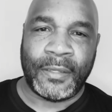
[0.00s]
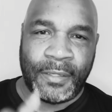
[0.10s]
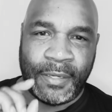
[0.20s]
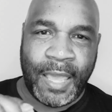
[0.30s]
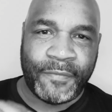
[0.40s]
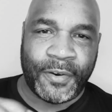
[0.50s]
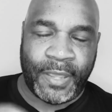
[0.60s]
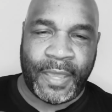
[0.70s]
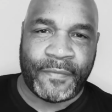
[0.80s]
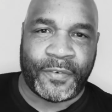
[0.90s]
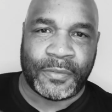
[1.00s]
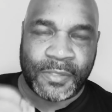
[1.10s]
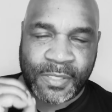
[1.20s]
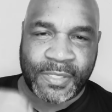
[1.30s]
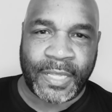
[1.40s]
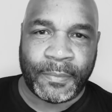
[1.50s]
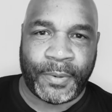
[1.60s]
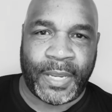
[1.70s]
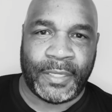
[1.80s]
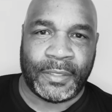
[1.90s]
Never, ever
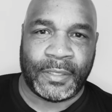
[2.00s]
celebrate